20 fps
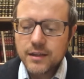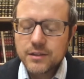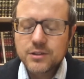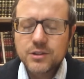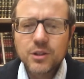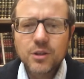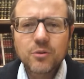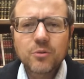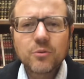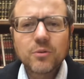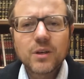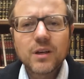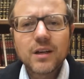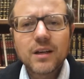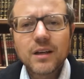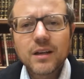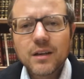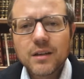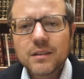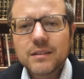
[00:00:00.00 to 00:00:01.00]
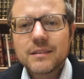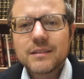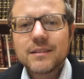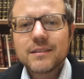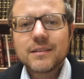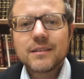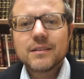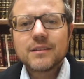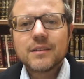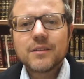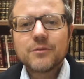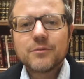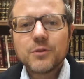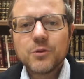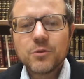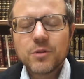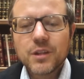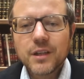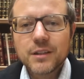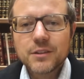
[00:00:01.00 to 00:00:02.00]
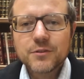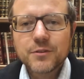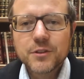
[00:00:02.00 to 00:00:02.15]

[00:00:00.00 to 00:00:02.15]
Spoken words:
So a few things.